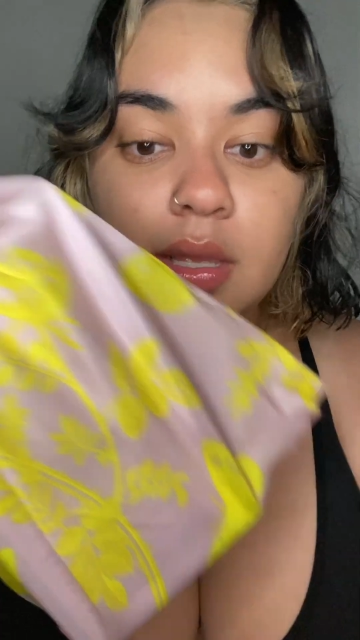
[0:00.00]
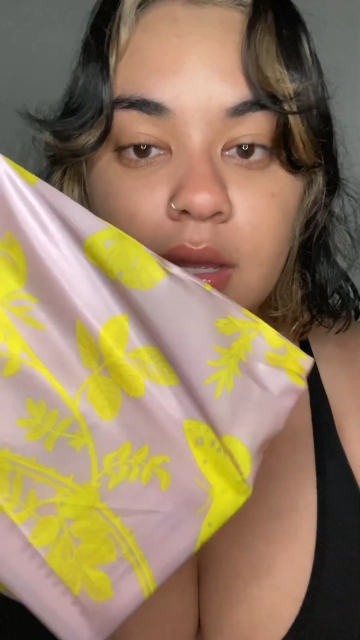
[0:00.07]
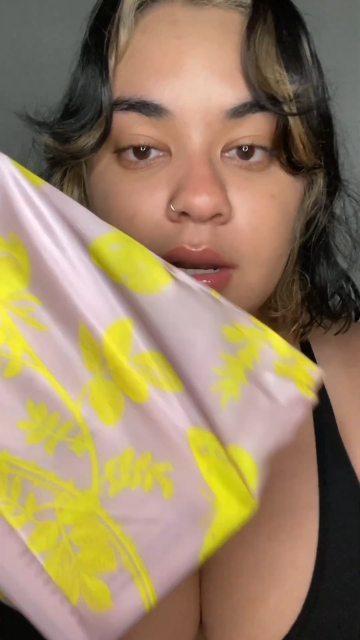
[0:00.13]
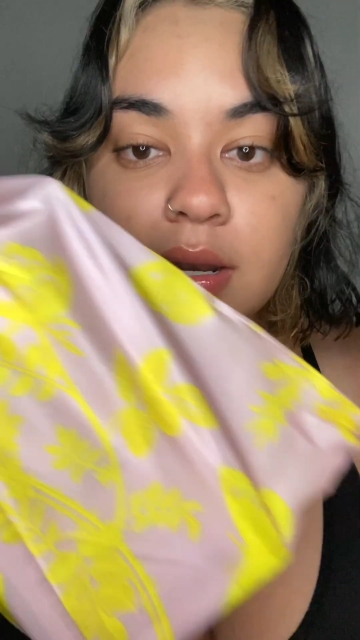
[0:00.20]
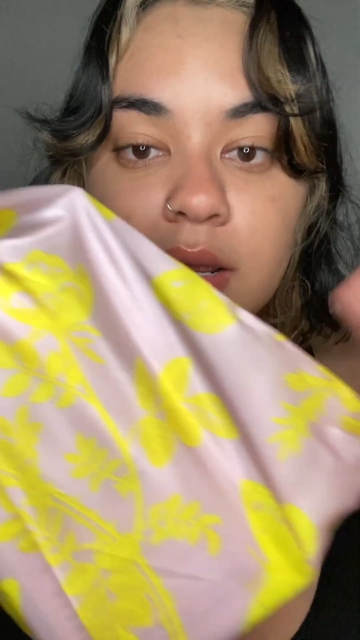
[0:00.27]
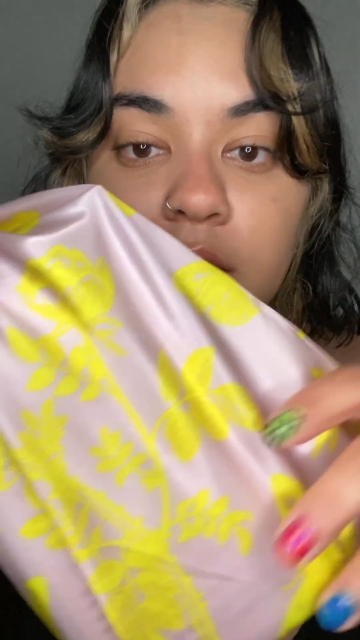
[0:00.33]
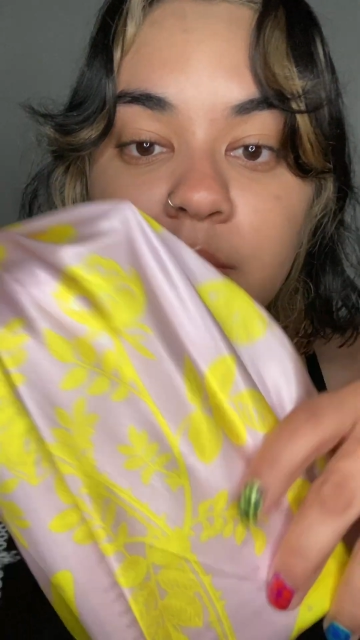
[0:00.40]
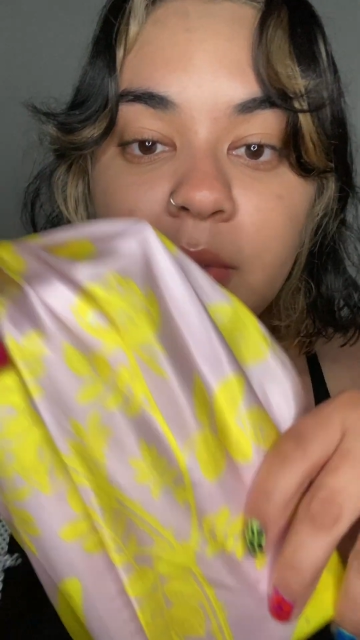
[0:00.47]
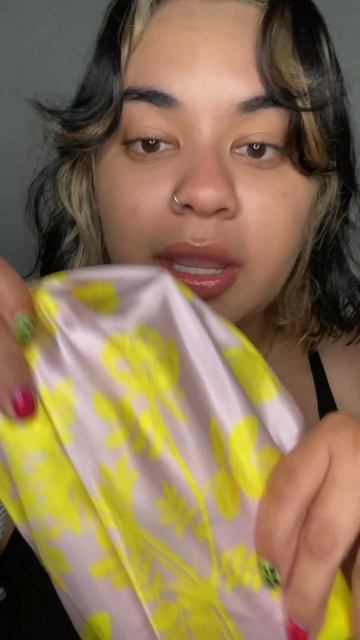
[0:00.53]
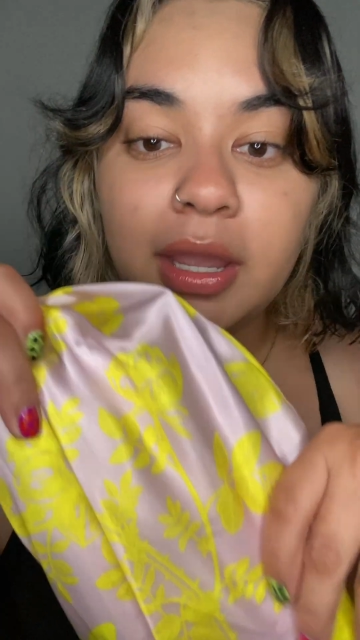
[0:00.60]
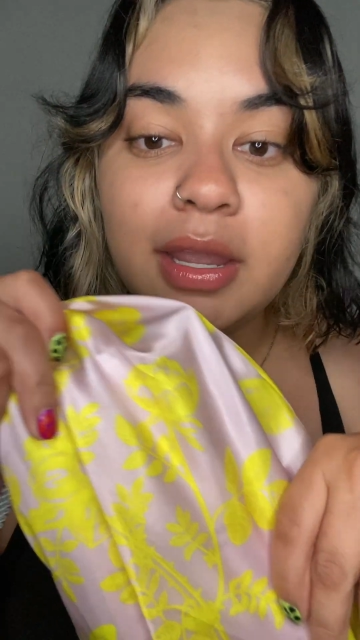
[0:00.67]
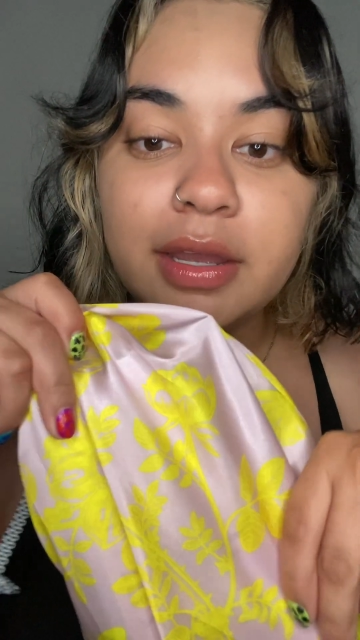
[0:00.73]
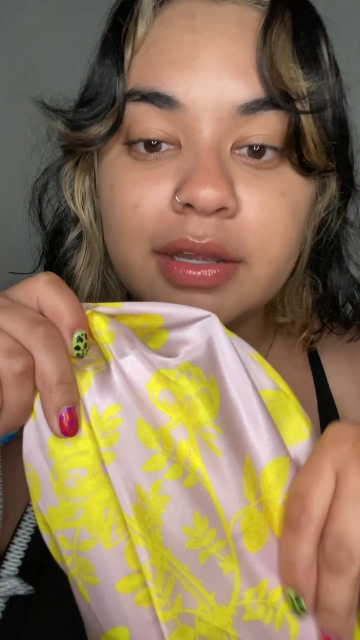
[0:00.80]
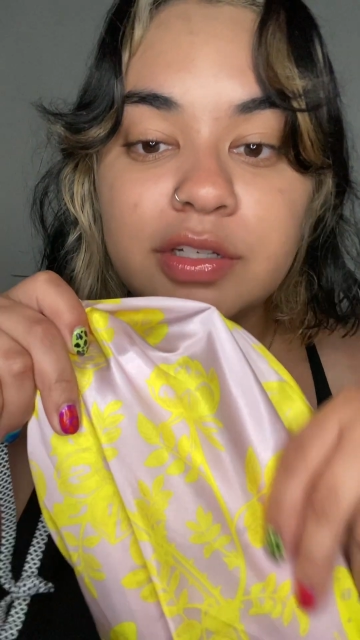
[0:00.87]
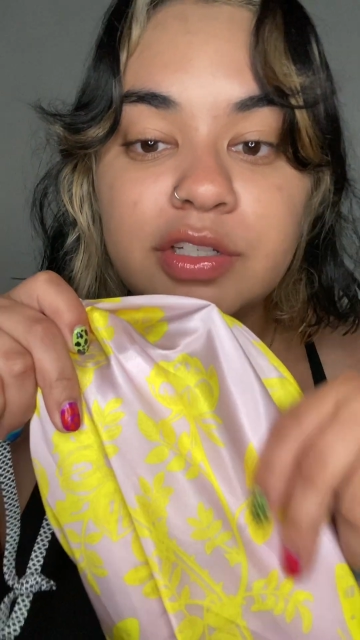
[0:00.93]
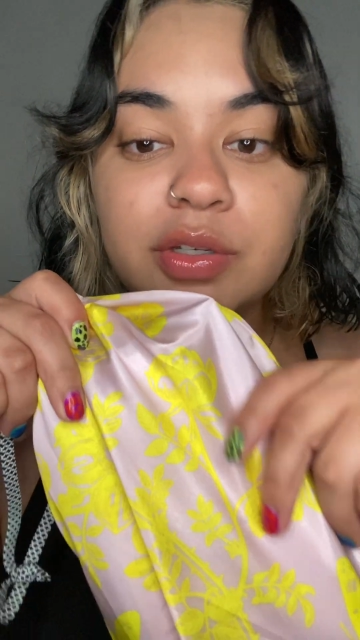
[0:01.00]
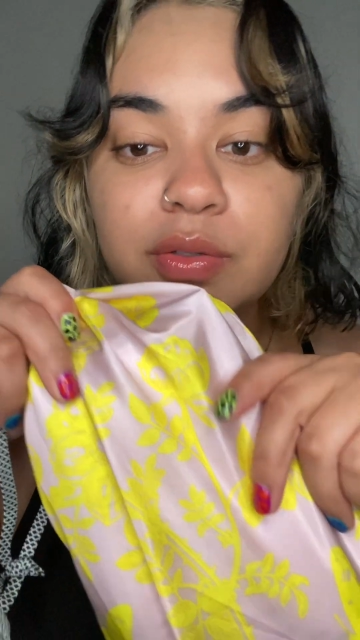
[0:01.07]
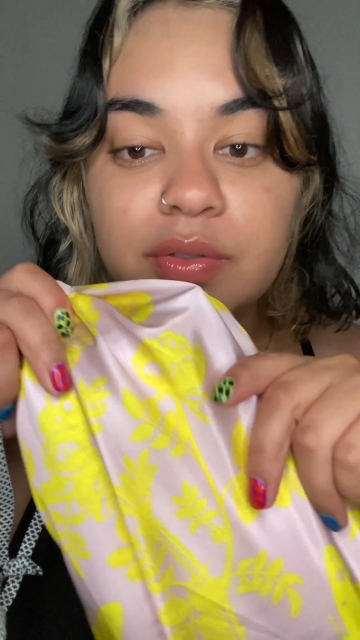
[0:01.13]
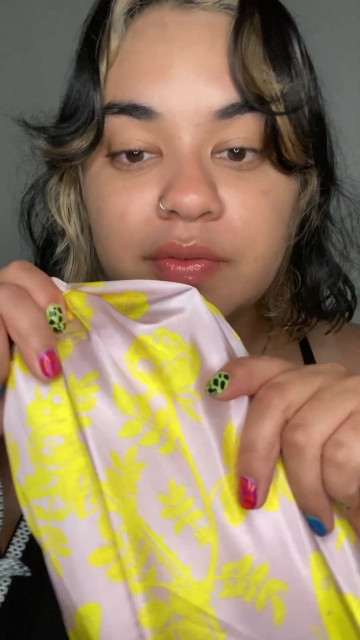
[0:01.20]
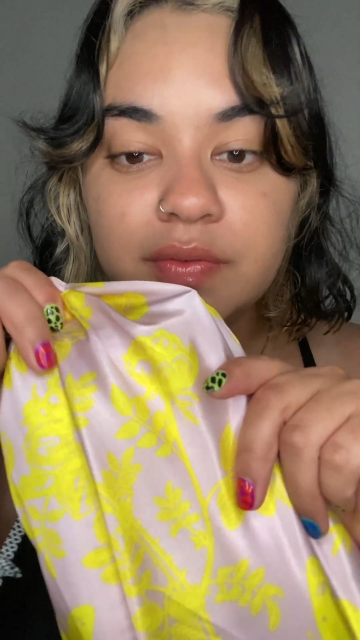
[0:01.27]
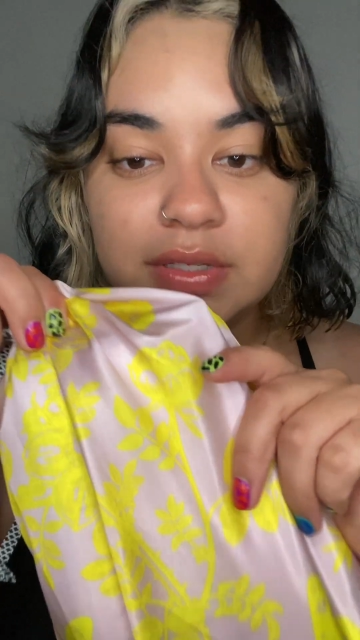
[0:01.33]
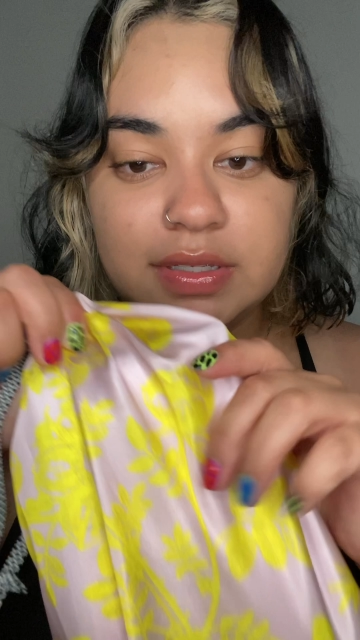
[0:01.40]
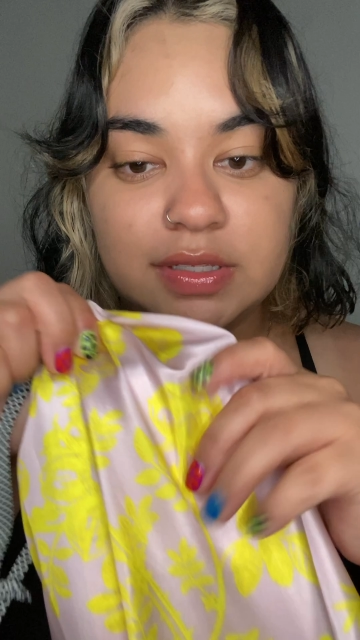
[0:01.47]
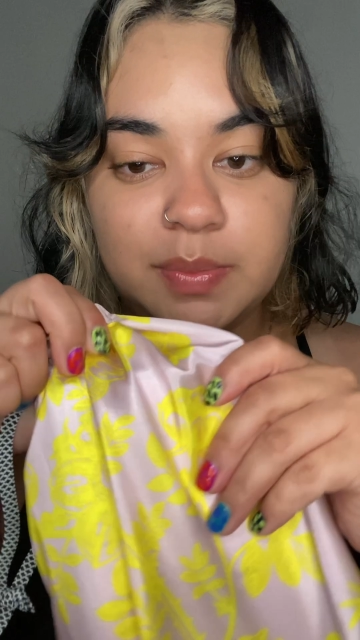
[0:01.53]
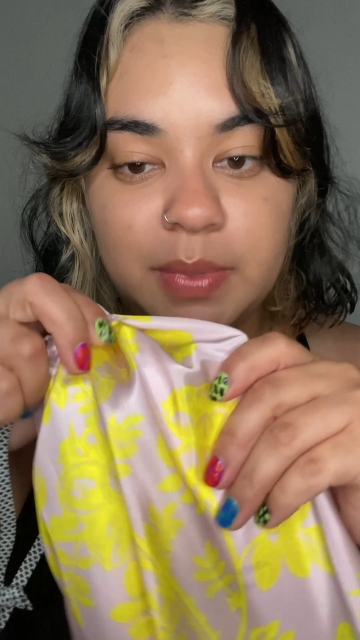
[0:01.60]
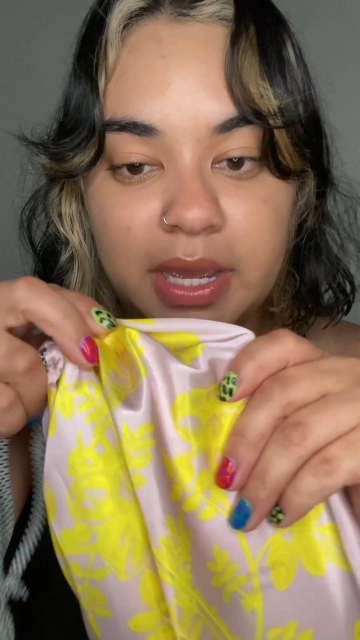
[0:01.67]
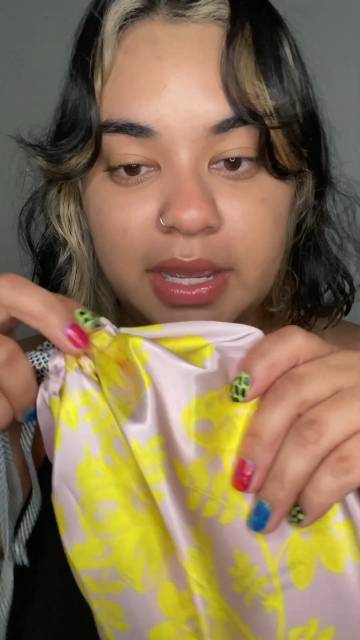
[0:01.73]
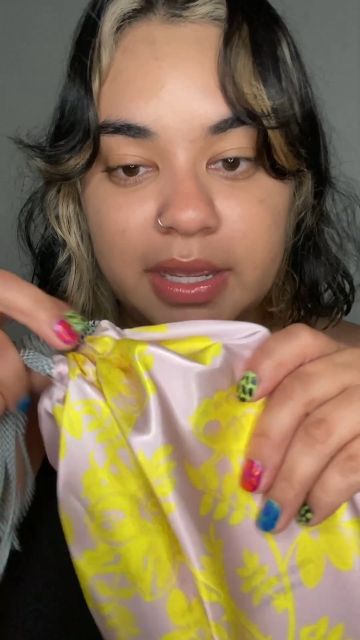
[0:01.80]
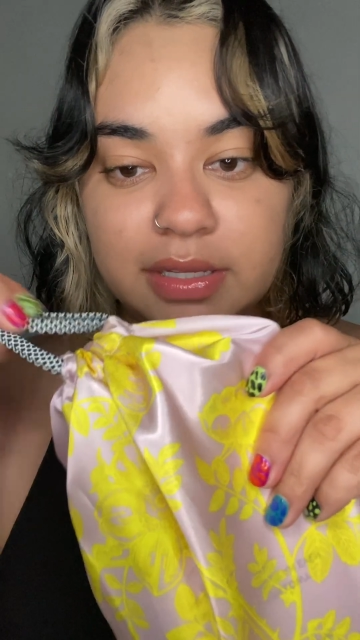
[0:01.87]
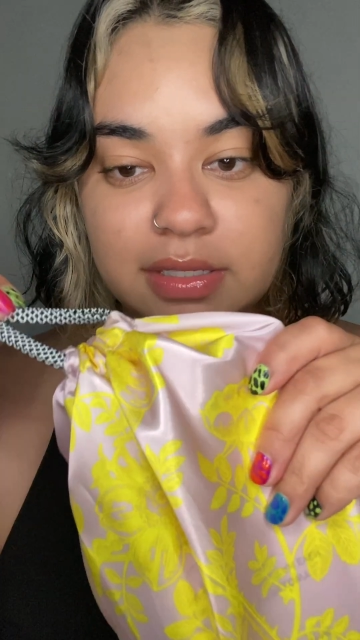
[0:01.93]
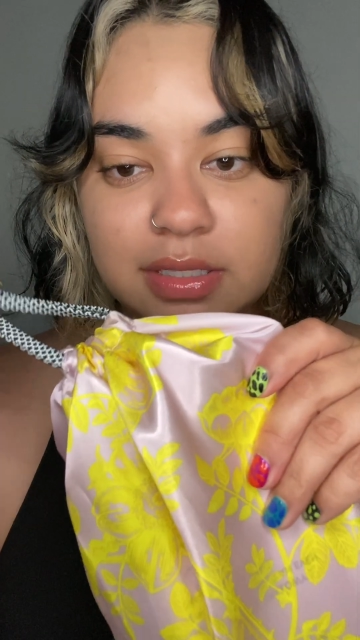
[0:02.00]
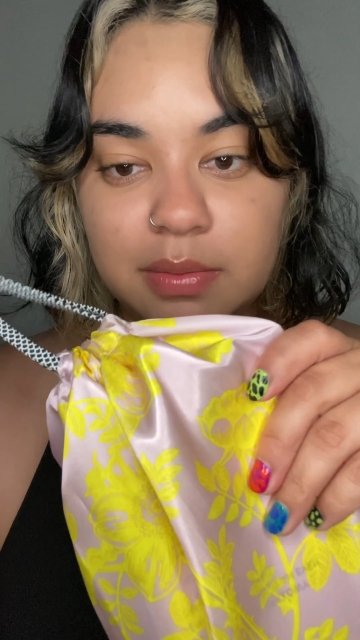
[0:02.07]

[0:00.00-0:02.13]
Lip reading: Now I'm like, I got 2 of these bags.